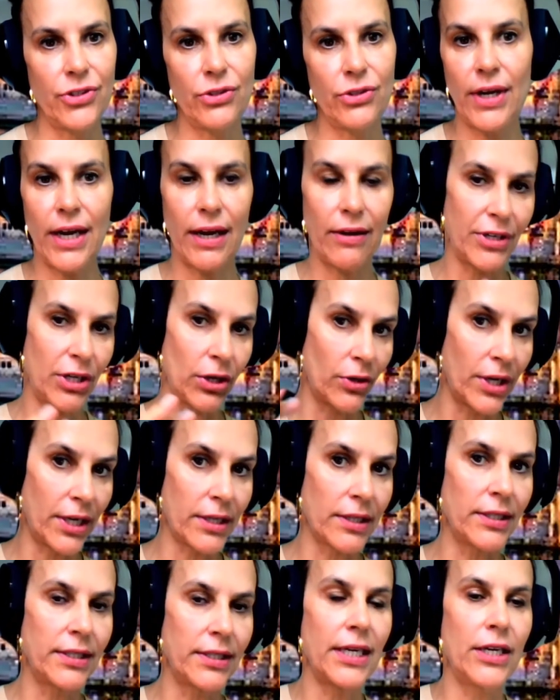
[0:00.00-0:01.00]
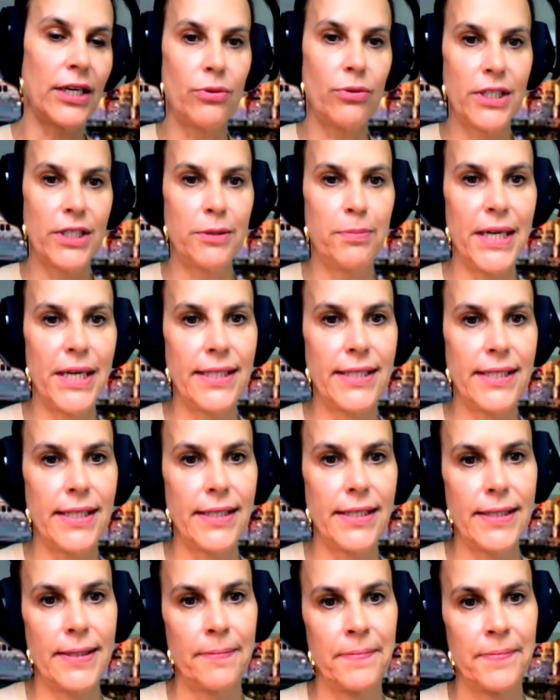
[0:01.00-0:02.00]
to have it on a continuous
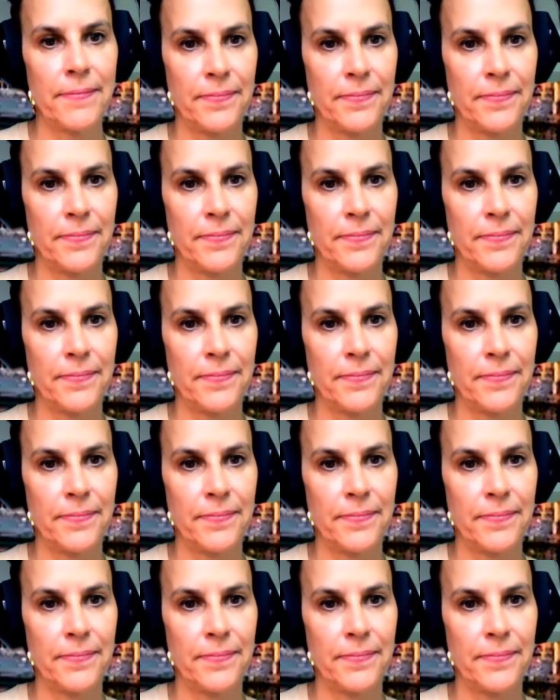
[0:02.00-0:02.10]
basis.